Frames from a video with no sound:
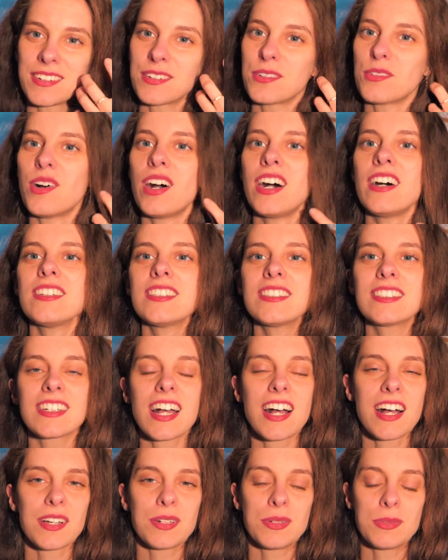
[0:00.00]
Whilst
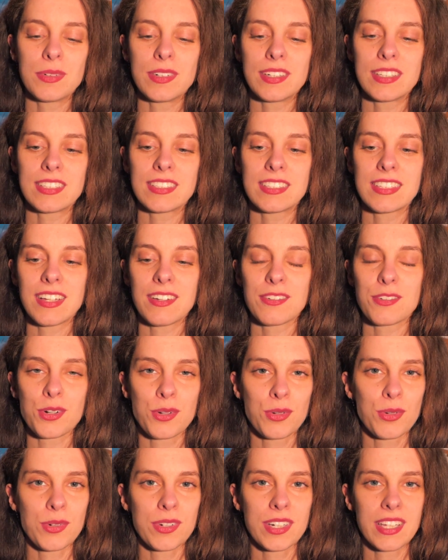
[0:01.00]
I was
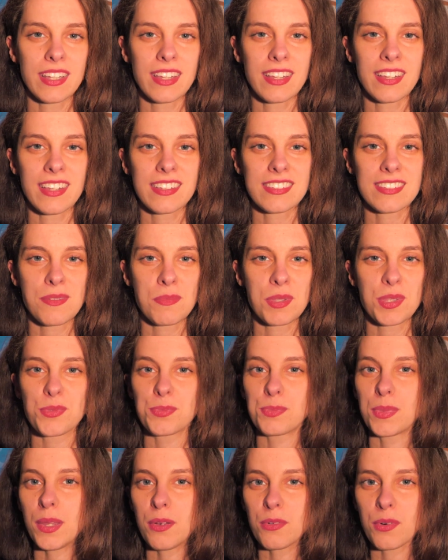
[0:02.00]
recording some of the
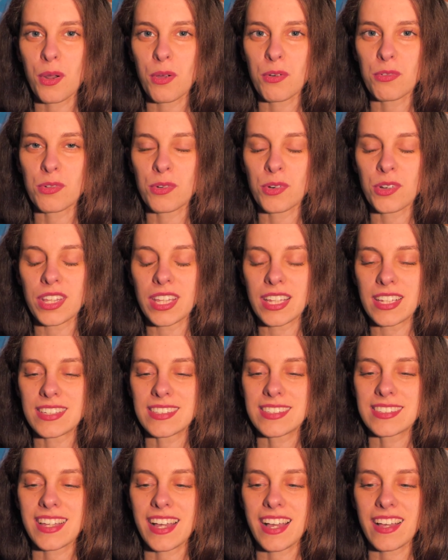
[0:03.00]
B-roll for
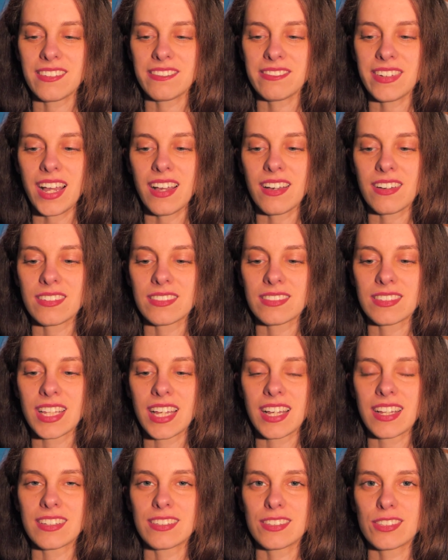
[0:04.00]
this, I found
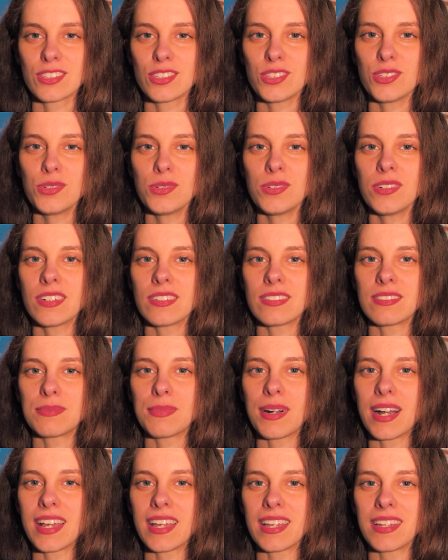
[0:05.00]
that 2 of
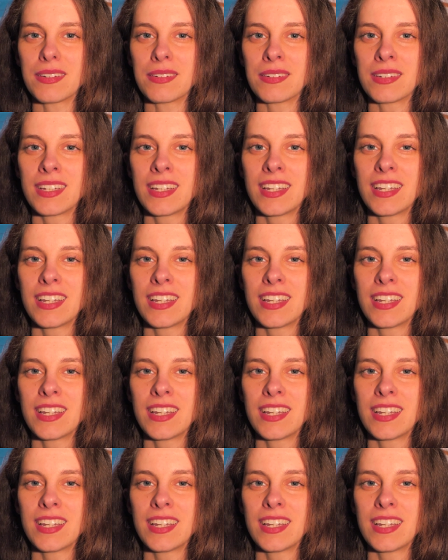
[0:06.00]
my